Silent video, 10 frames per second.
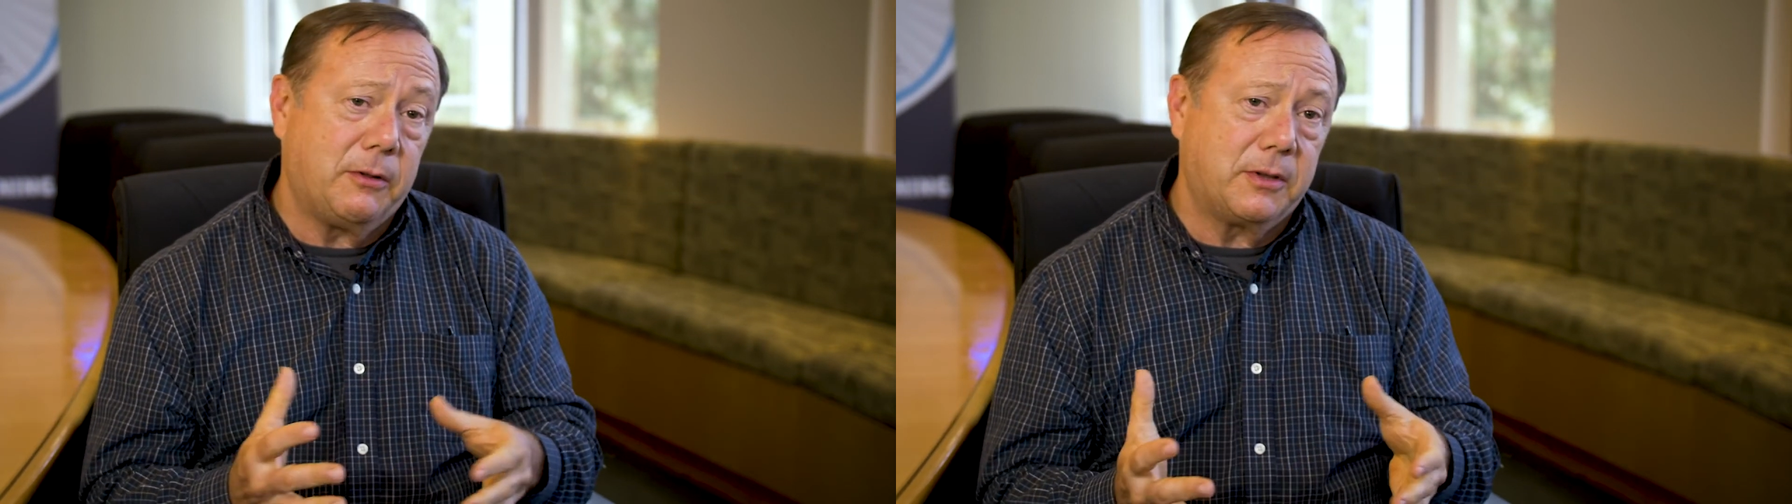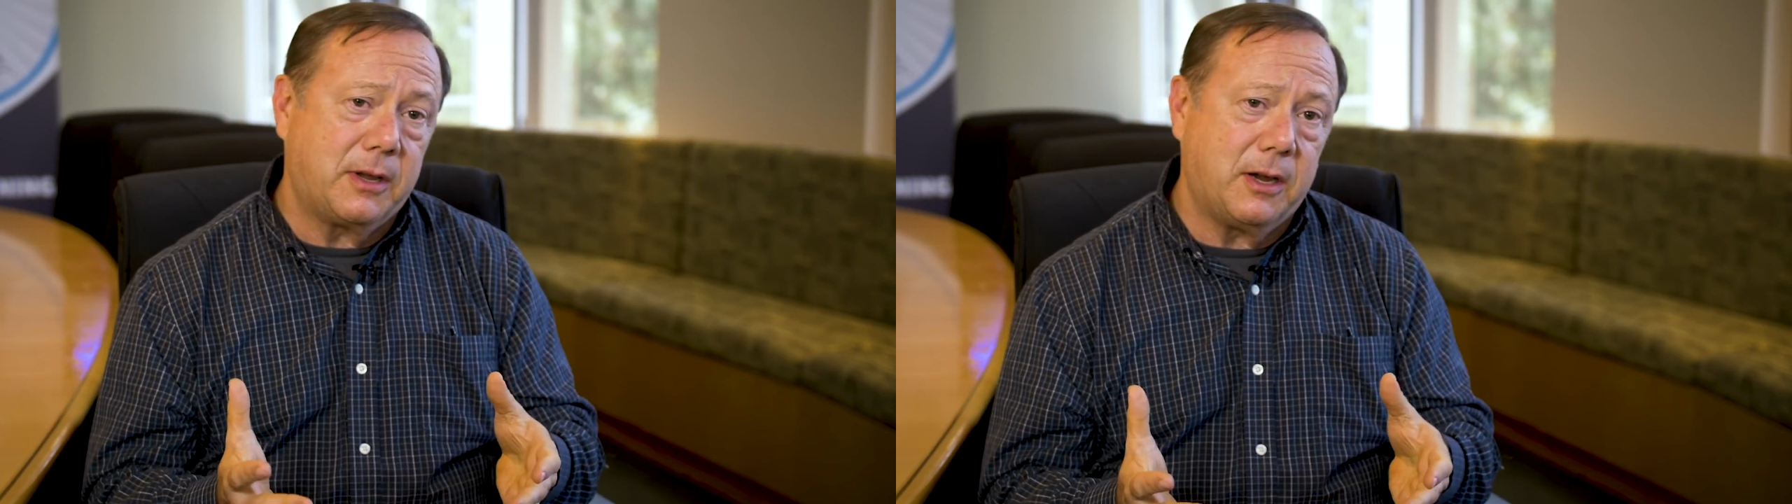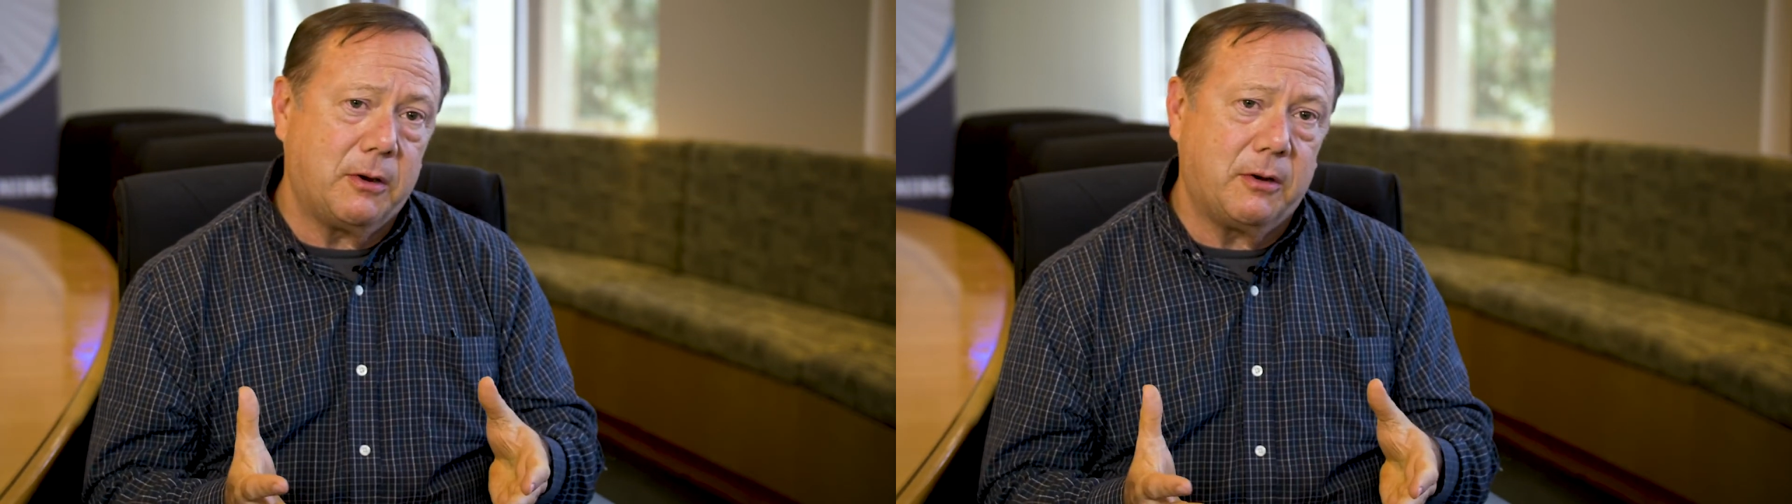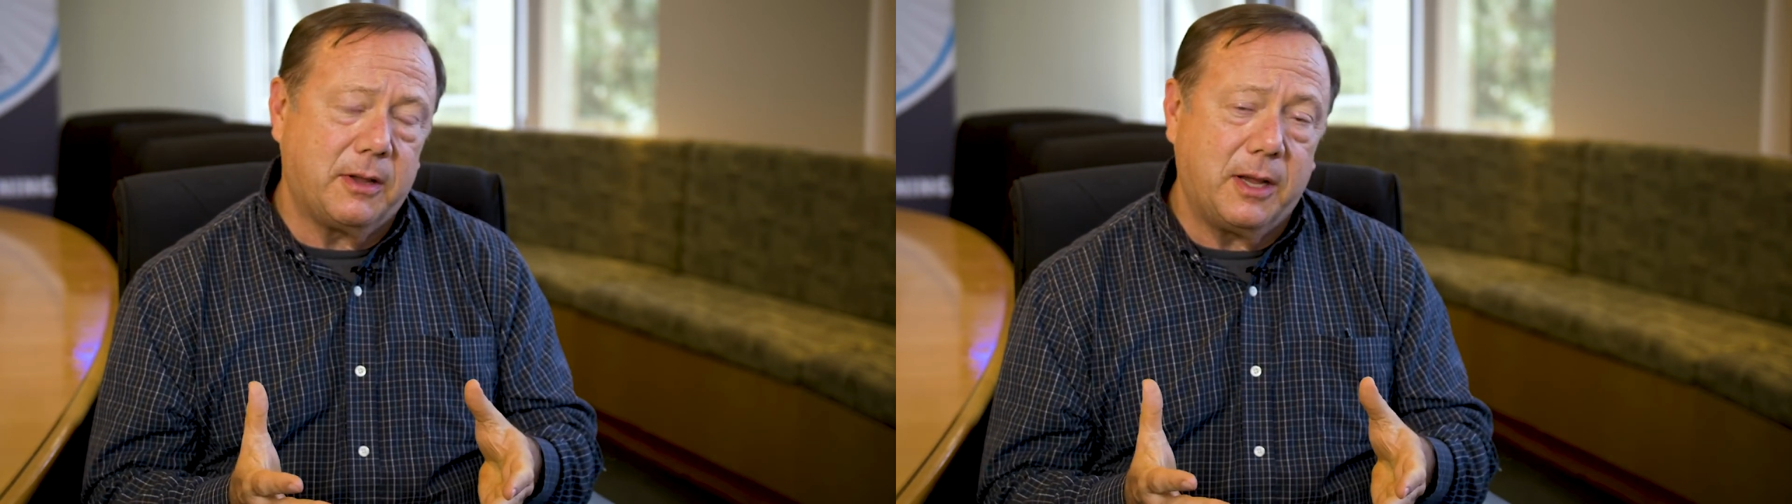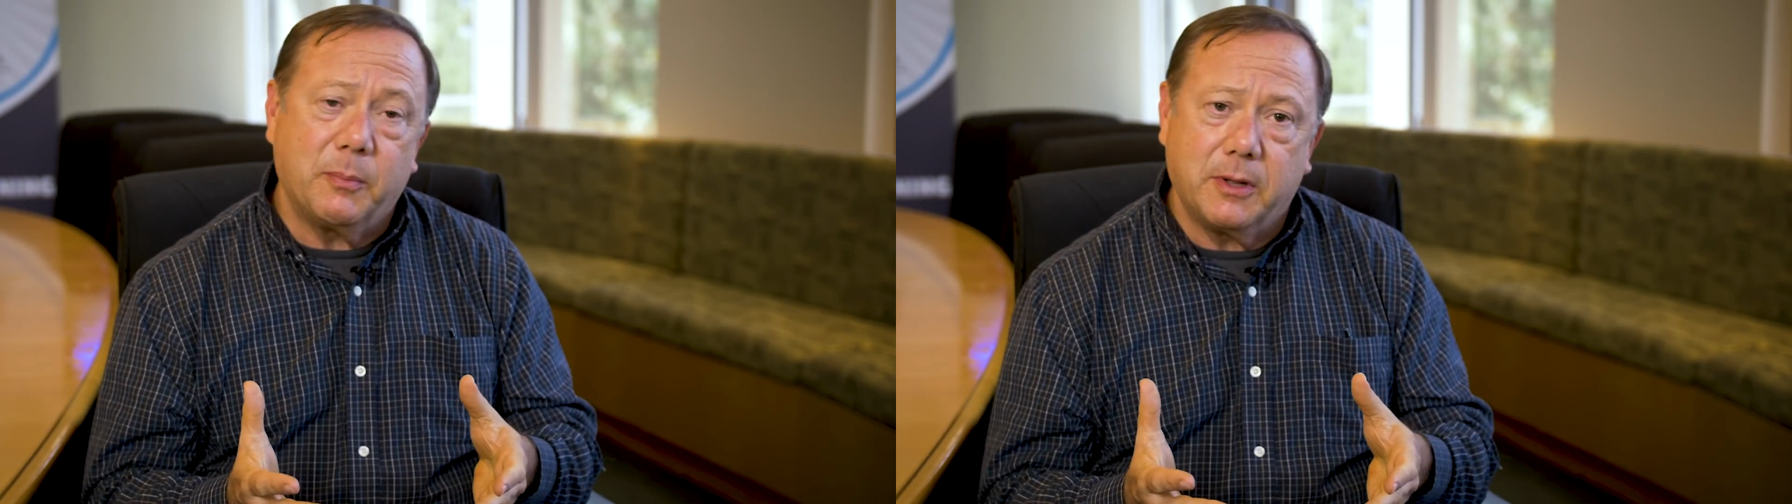healthcare,
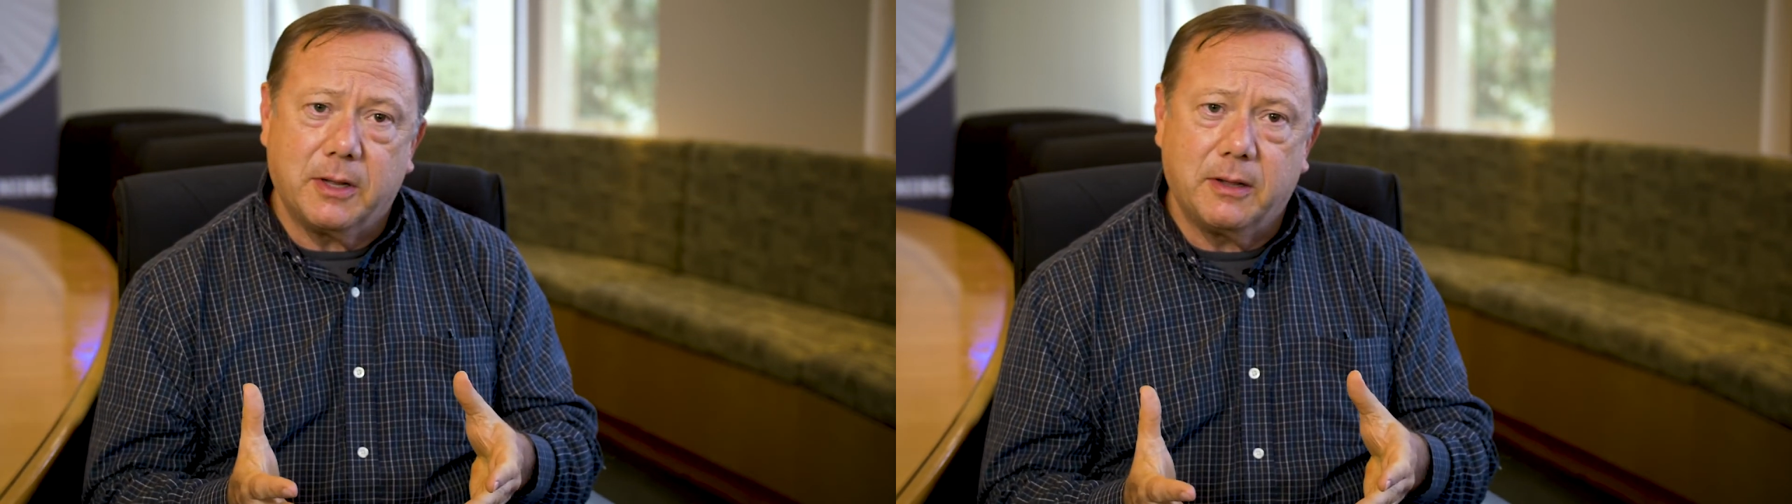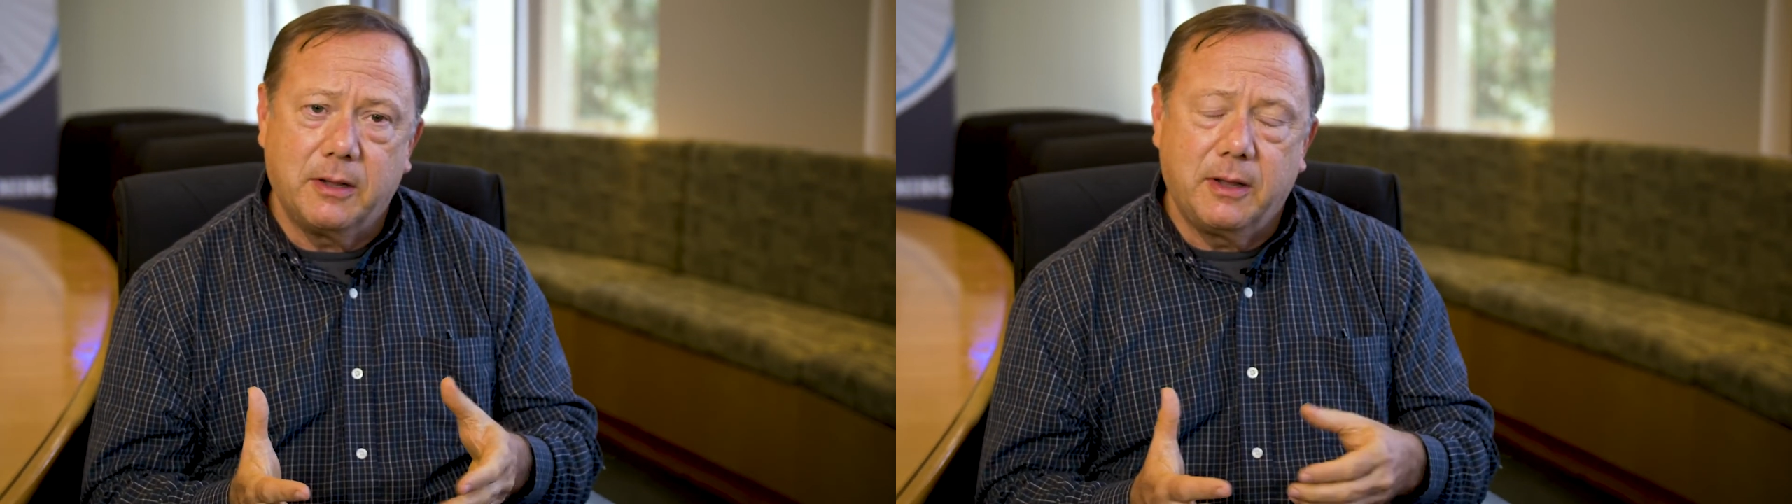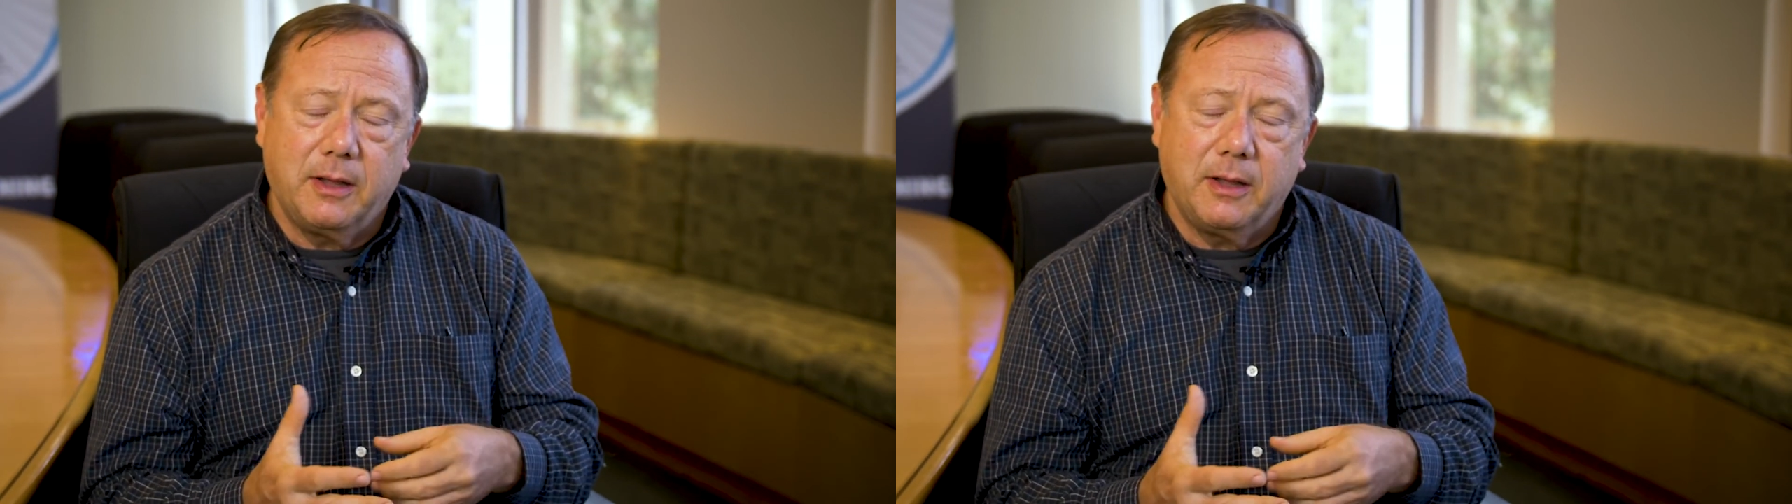the HIPAA,